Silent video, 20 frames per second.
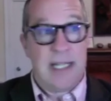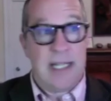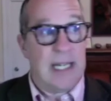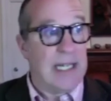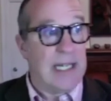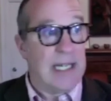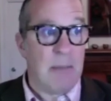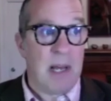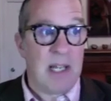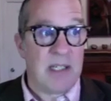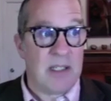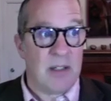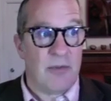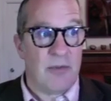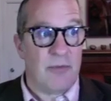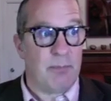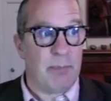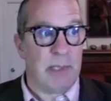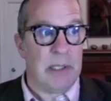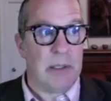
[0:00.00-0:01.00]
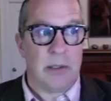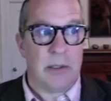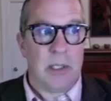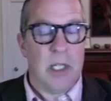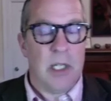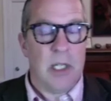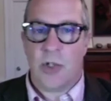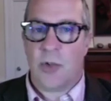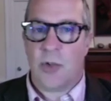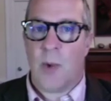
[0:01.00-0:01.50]
And he must have built
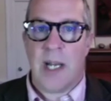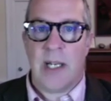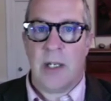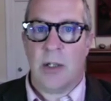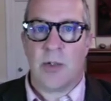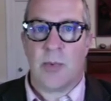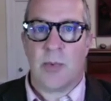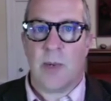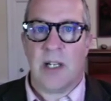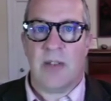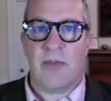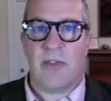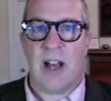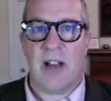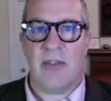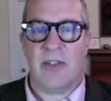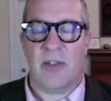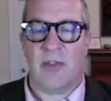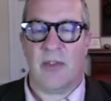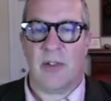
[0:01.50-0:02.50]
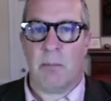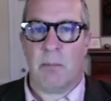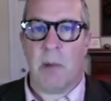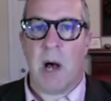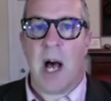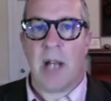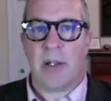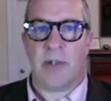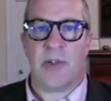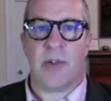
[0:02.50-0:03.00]
20 or 25 different
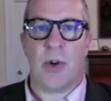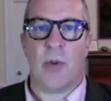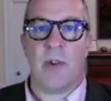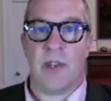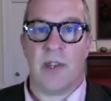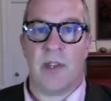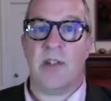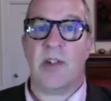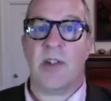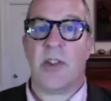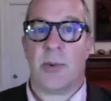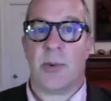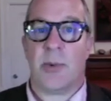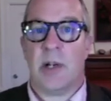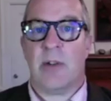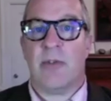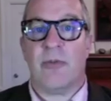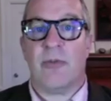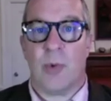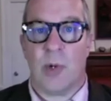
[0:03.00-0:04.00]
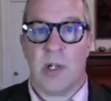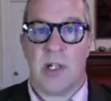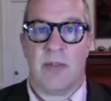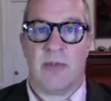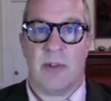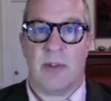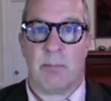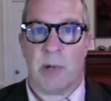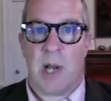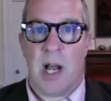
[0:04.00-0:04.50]
models over these 3 or 4
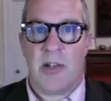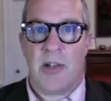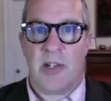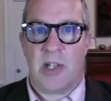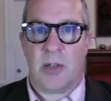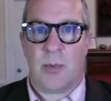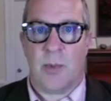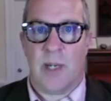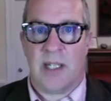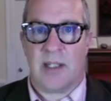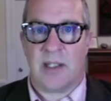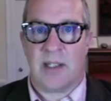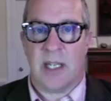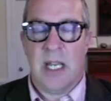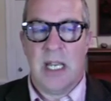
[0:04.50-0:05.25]
different project weeks.